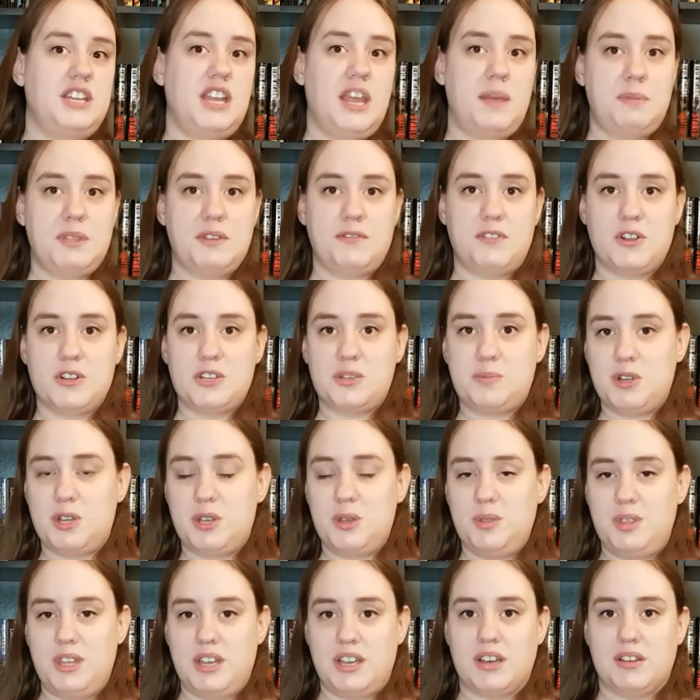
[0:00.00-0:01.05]
Name the first book
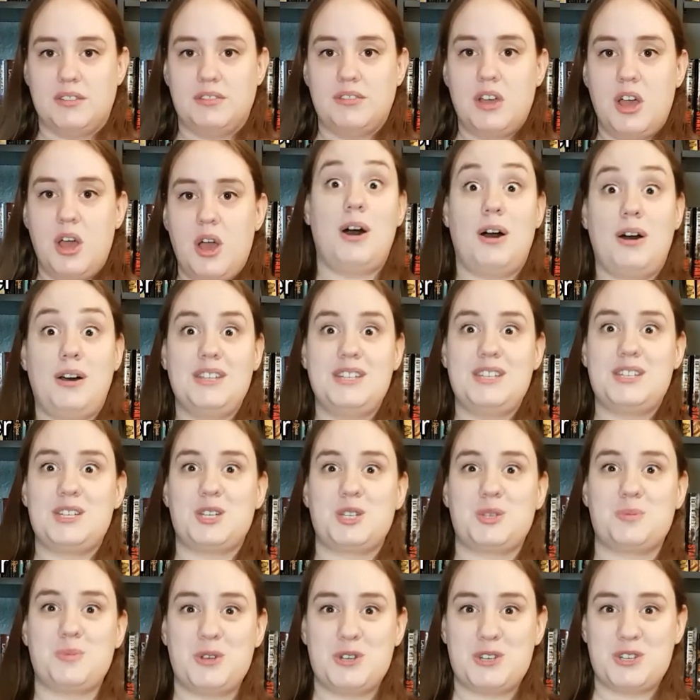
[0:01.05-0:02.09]
you think of. All these
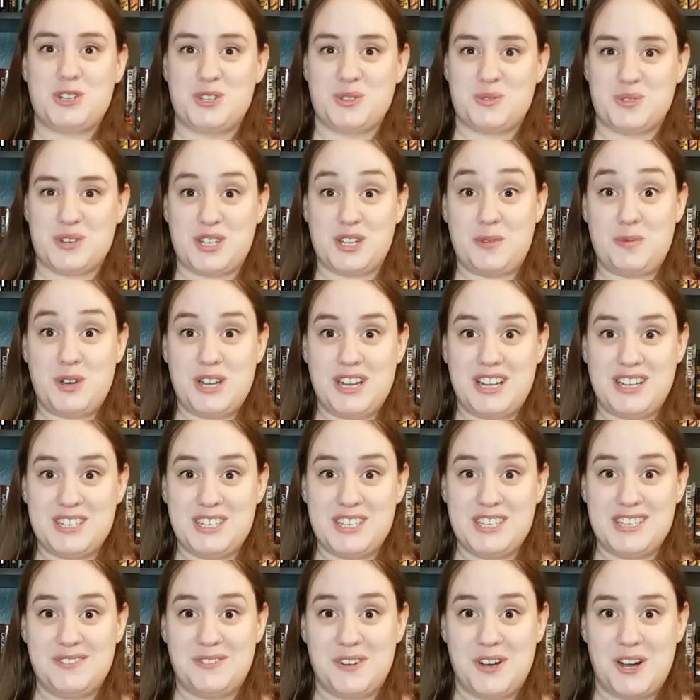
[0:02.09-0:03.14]
explosions are someone
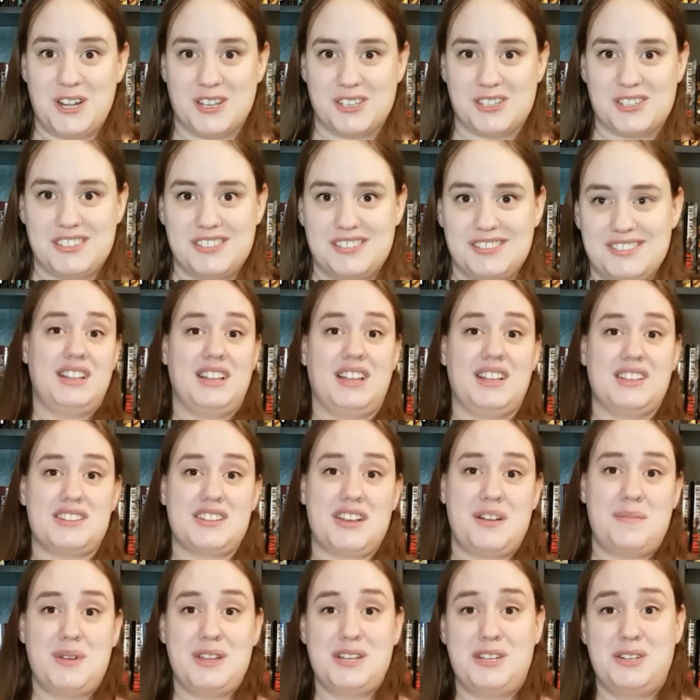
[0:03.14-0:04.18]
else's fault. That's
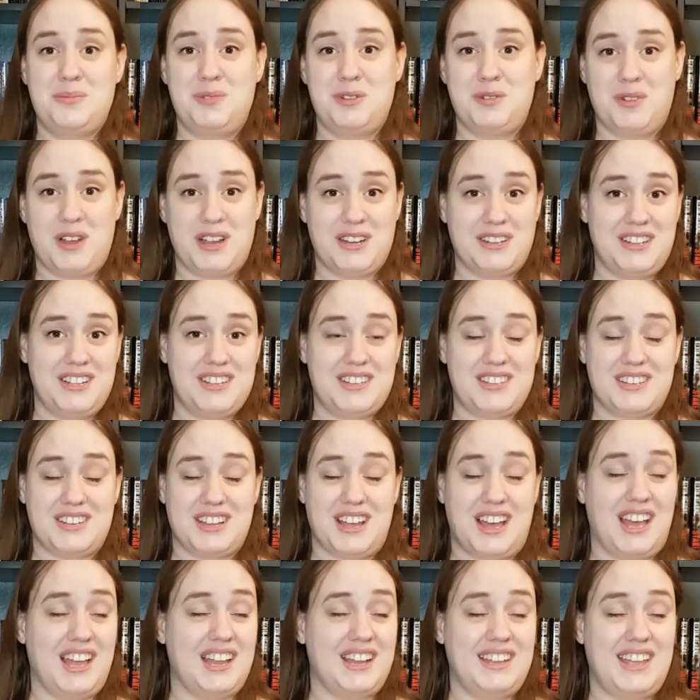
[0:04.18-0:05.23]
on my to-be-read list.
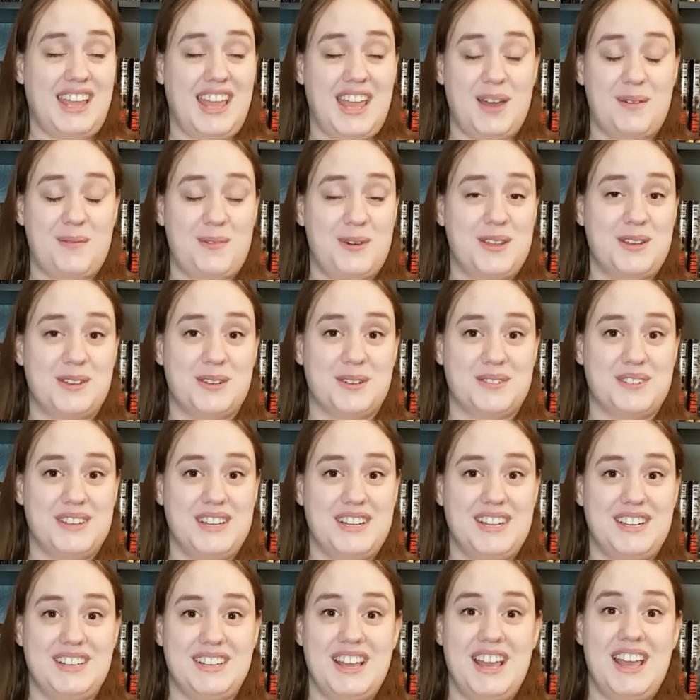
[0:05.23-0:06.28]
I can't wait to
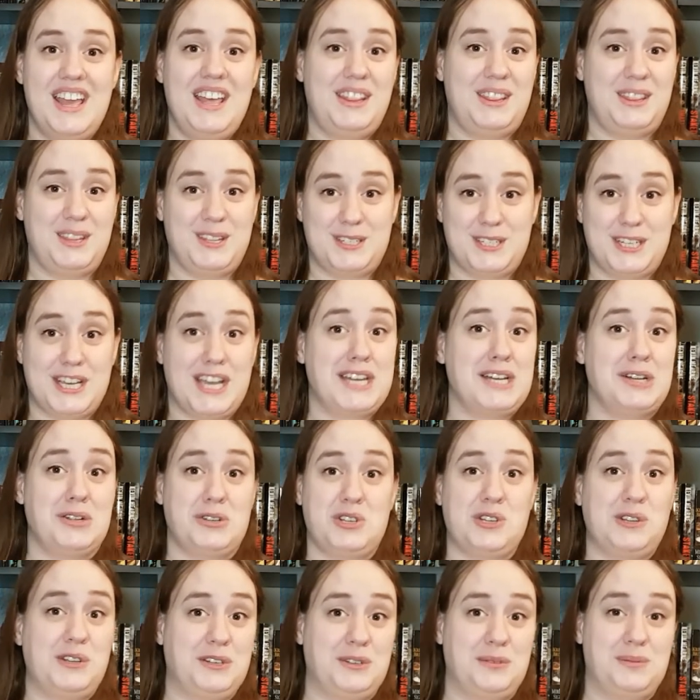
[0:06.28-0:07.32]
read it. The title
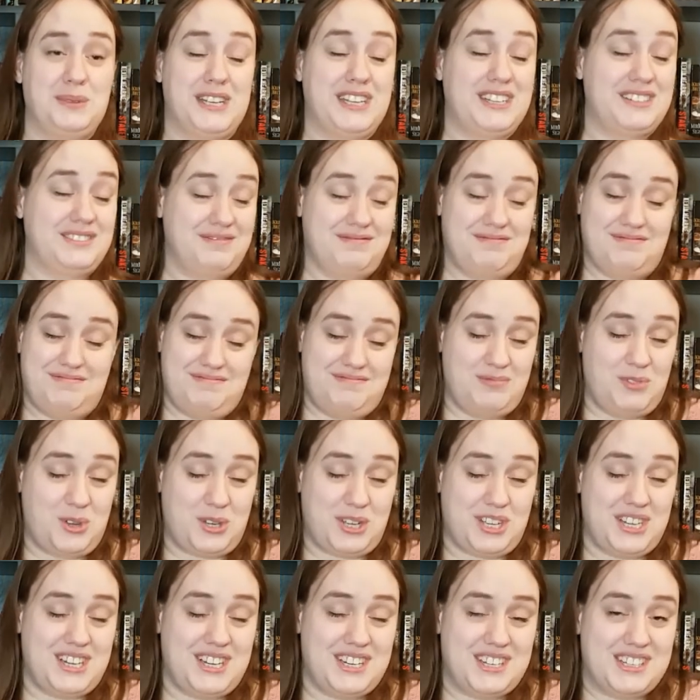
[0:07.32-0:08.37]
sold me.
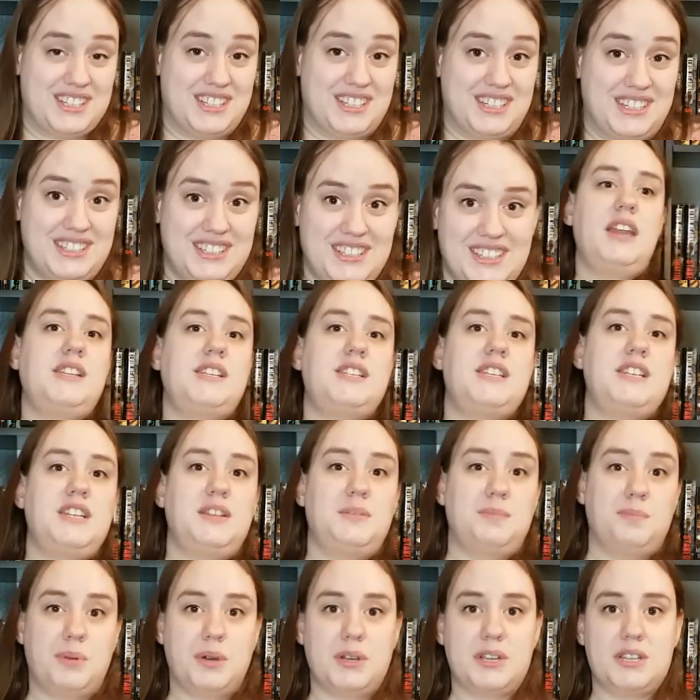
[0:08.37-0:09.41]
What can I say?
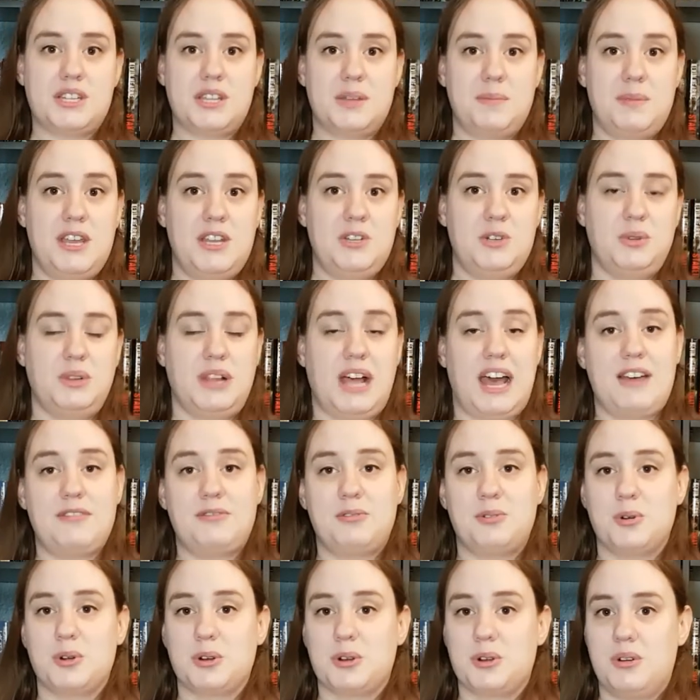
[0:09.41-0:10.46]
18. Books that made you laugh
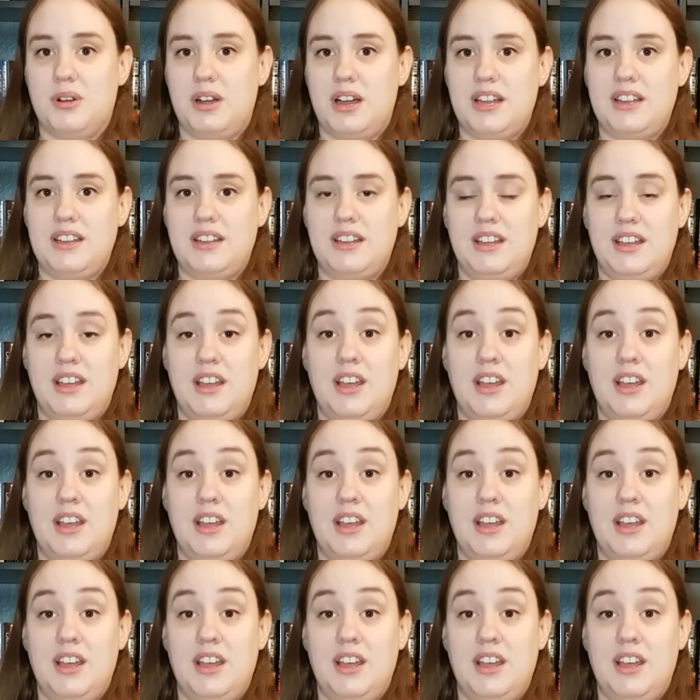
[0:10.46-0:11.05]
or cry.